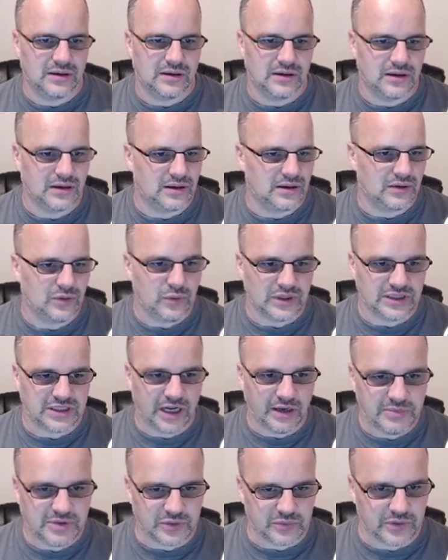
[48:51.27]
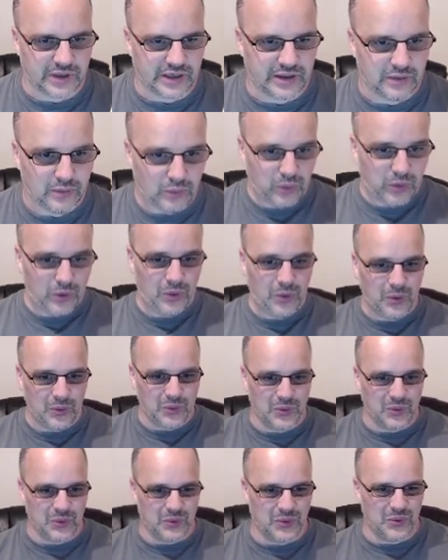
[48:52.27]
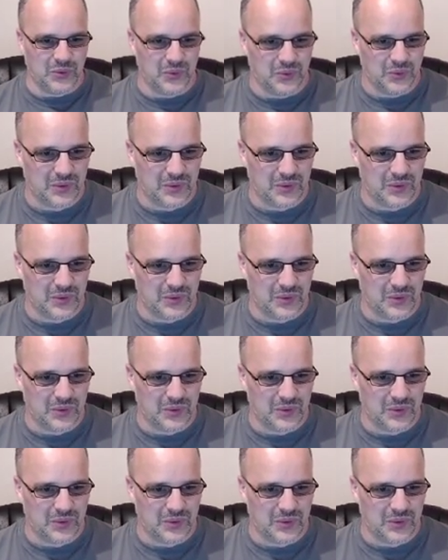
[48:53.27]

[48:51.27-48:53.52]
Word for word: Uh, oh, I typed it right. Ooh.